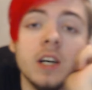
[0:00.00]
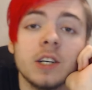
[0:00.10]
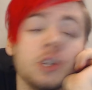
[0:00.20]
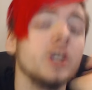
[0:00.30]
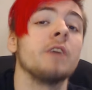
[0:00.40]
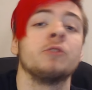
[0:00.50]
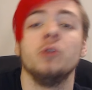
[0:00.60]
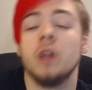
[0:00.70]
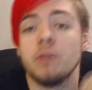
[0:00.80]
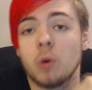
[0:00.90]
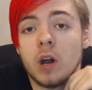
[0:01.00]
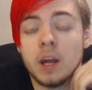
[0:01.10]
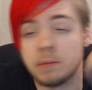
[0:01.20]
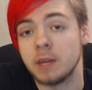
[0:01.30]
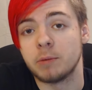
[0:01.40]
Good afternoon, everyone.
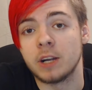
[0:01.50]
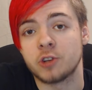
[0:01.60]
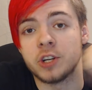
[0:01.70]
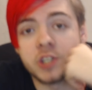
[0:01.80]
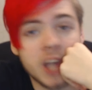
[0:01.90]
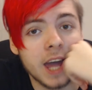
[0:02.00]
I'm The Impressionist,